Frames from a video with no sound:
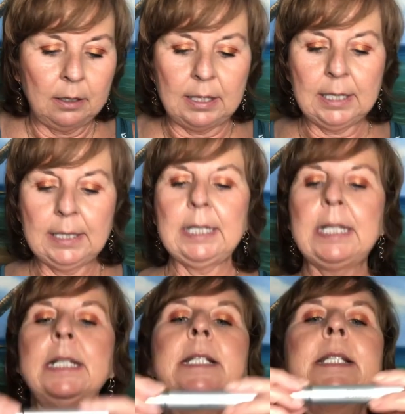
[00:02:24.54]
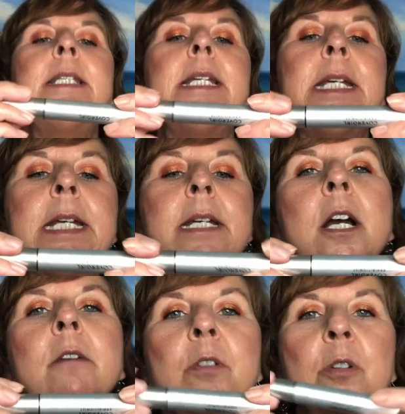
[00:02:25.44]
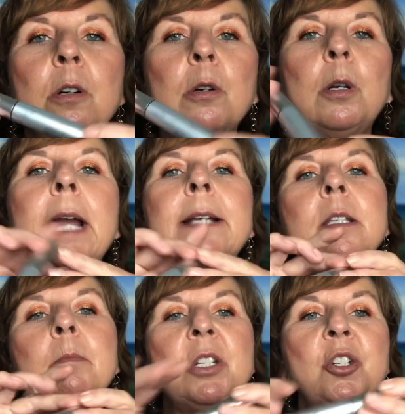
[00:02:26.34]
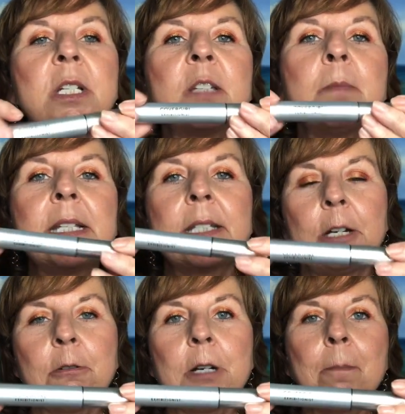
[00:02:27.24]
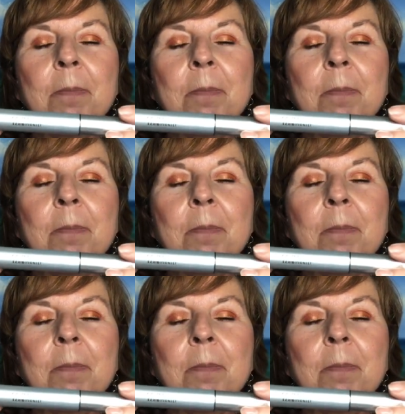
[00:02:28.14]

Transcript: This is the CoverGirl Exhibitionist Mascara.